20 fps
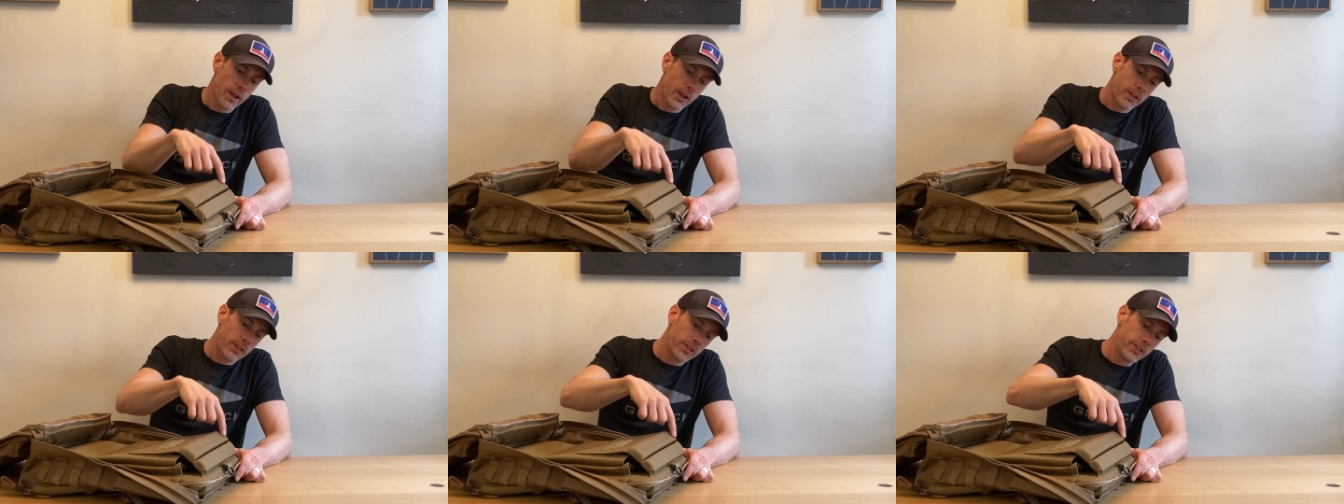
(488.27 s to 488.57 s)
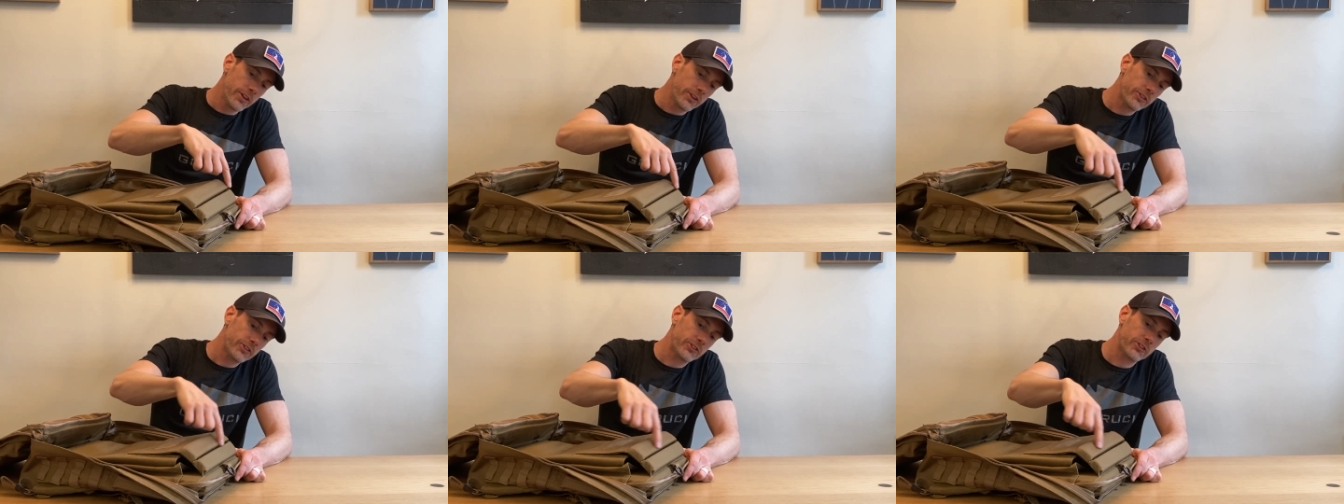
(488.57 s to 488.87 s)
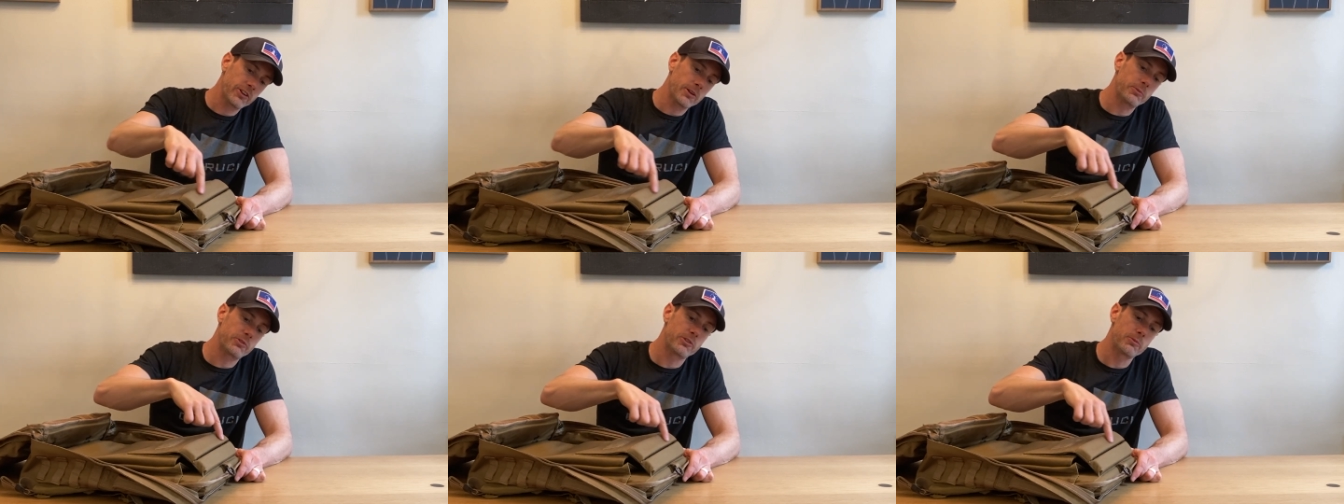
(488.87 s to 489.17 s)
This
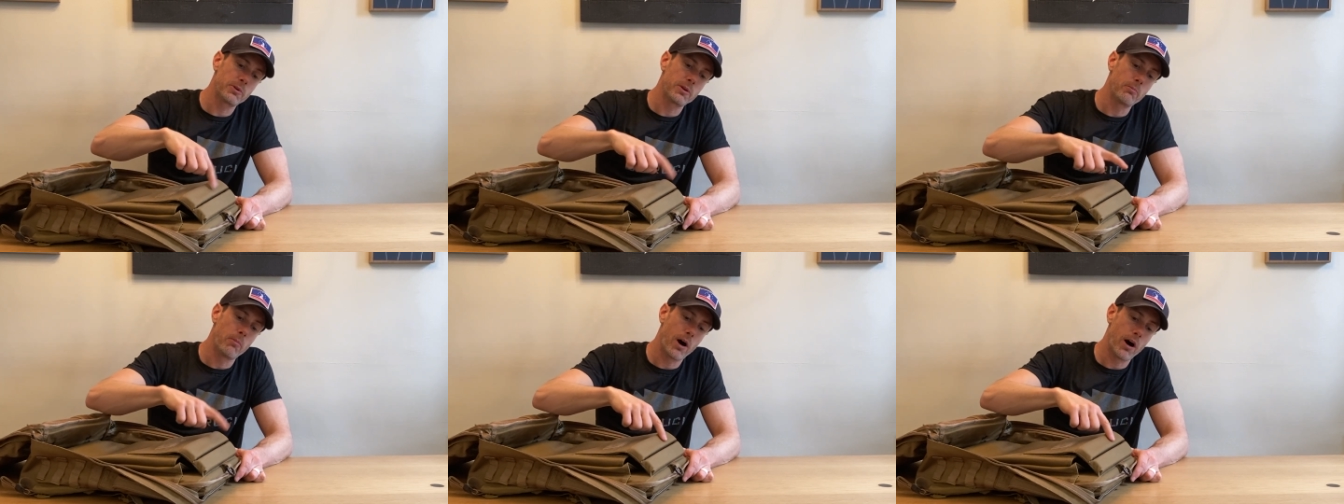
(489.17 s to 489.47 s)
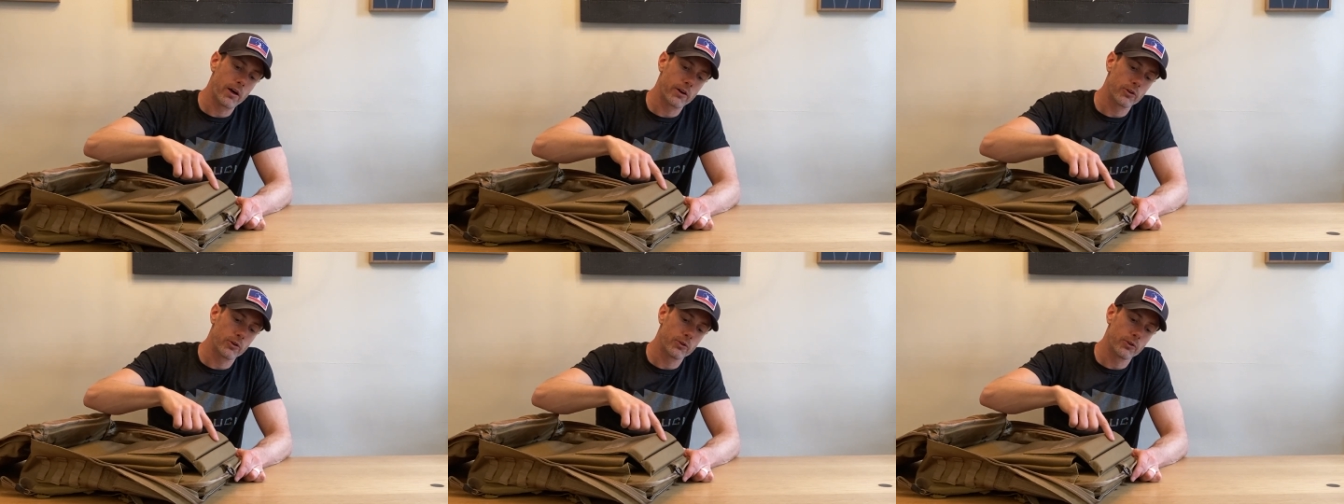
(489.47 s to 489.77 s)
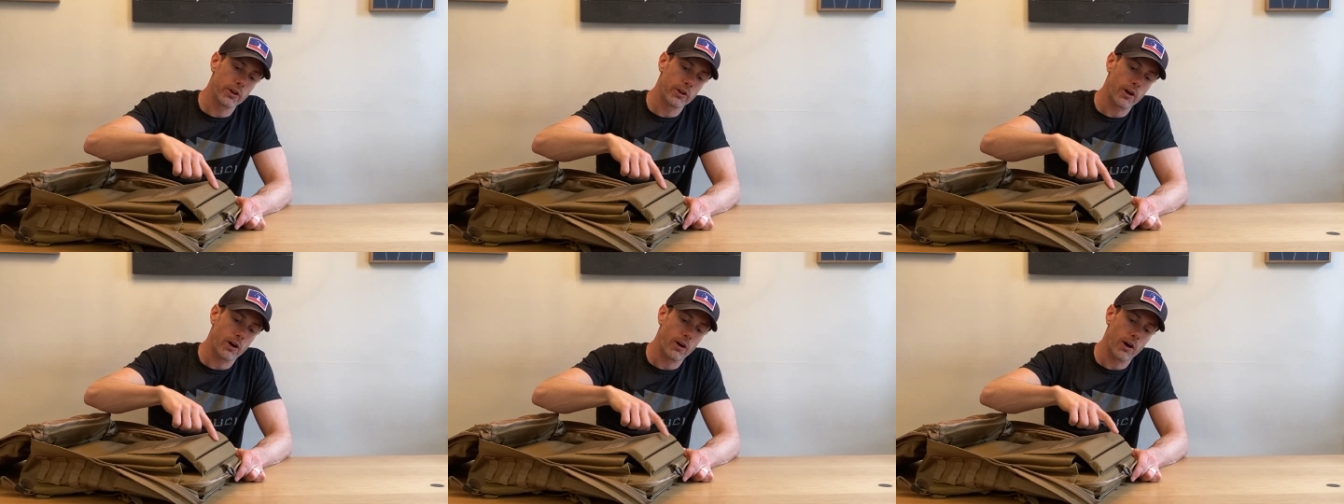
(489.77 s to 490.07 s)
seems to be
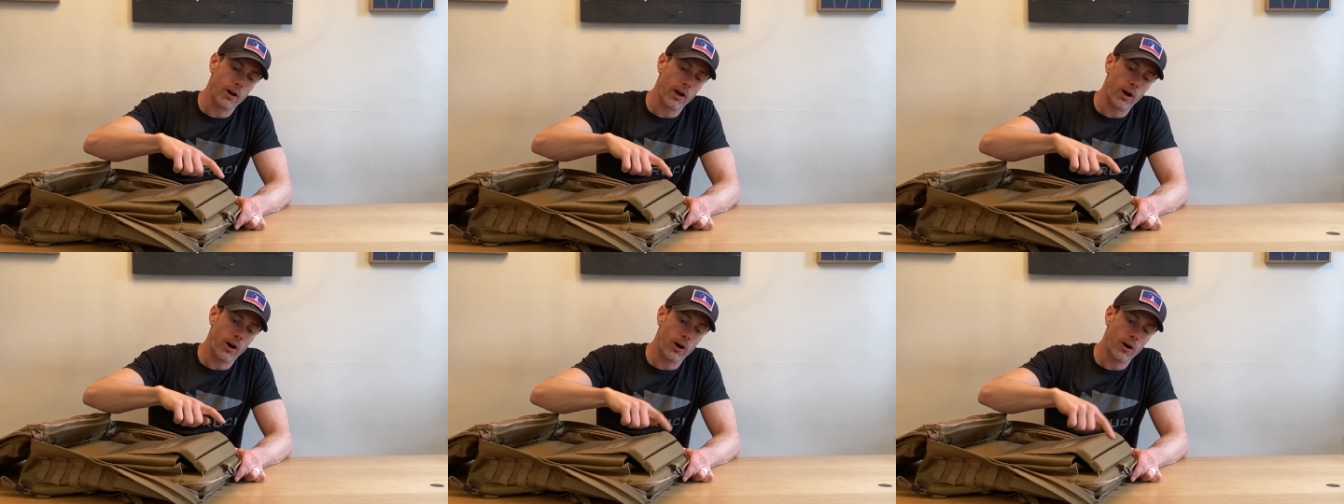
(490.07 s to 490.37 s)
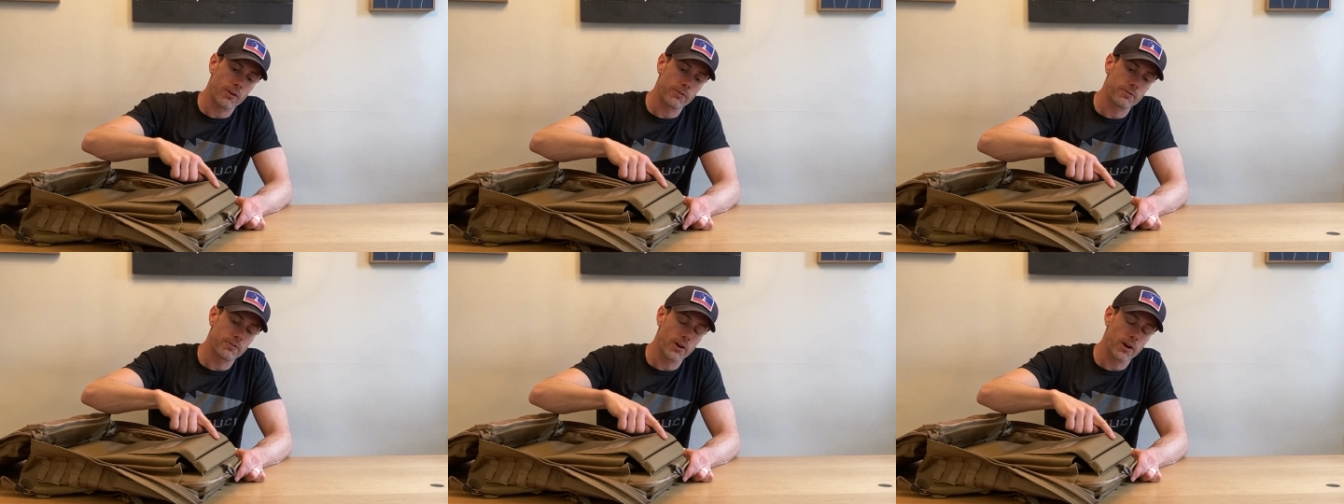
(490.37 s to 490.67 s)
modeled off